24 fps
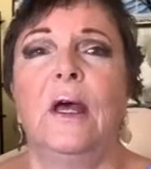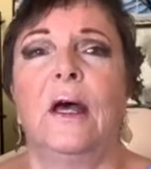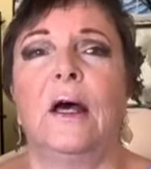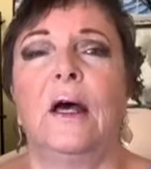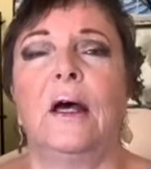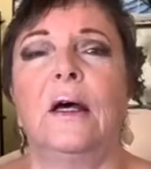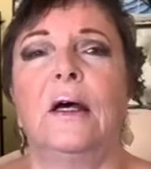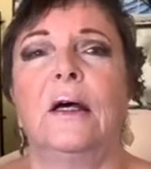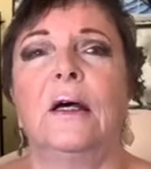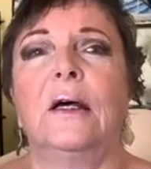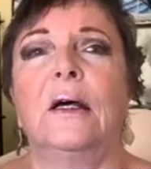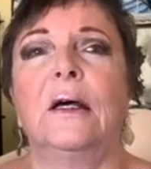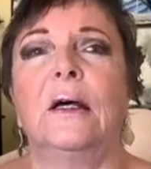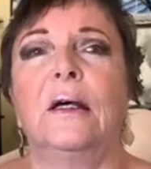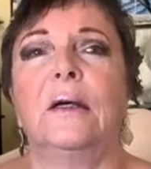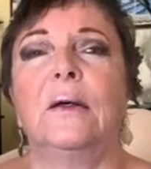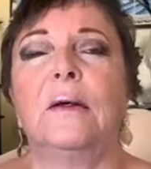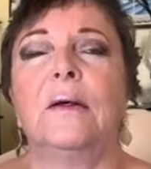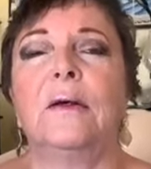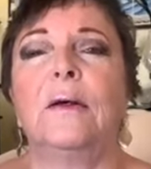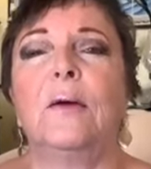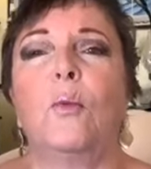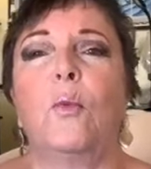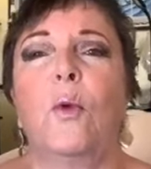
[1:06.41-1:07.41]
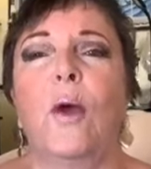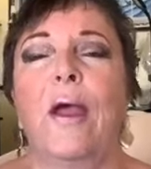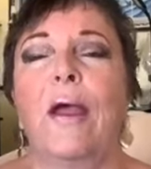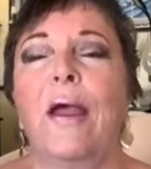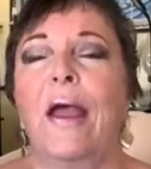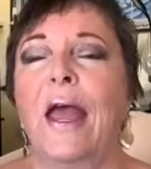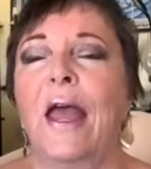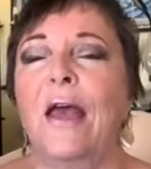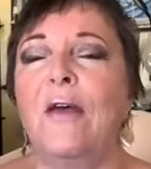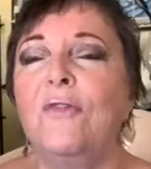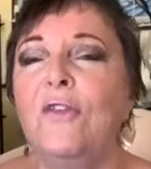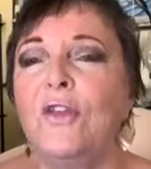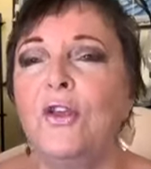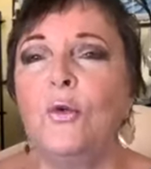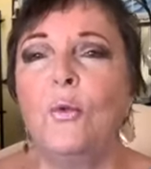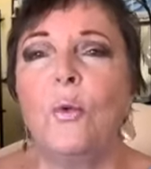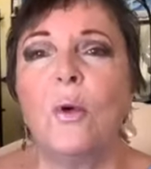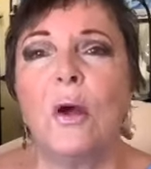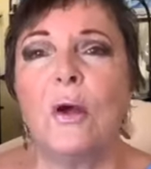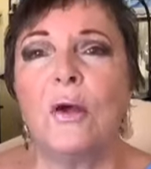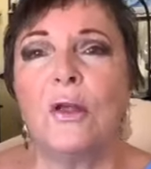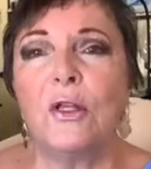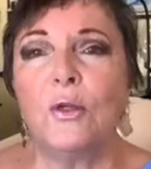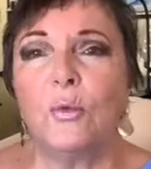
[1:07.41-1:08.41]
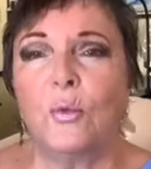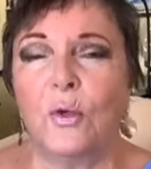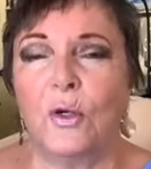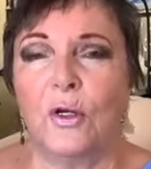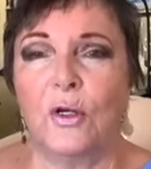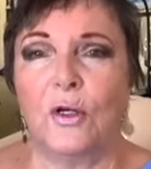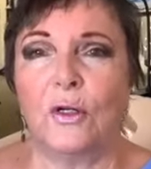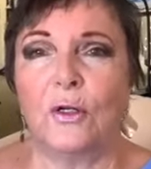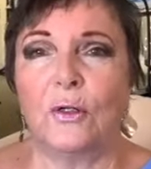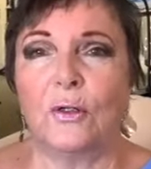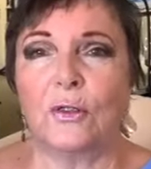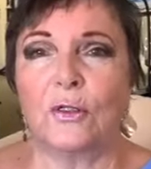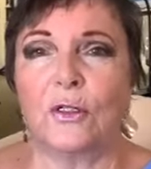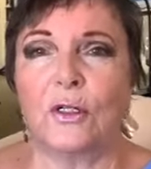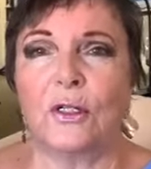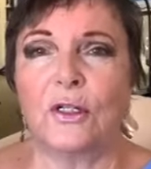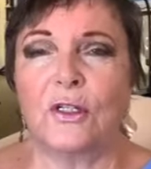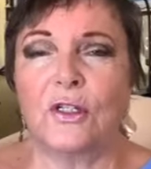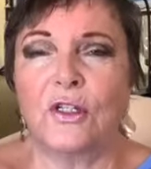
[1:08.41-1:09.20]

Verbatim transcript: Uh, wherever you are in the world.